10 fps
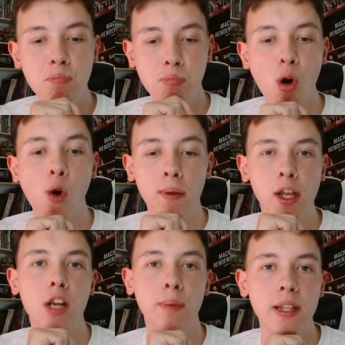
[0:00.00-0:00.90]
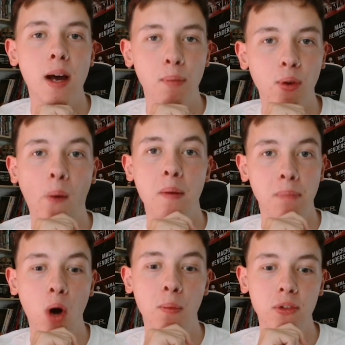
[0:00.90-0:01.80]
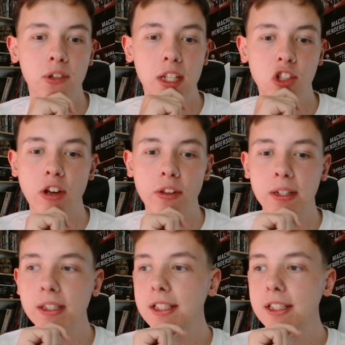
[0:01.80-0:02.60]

probably going to be them throwing bombs at each other.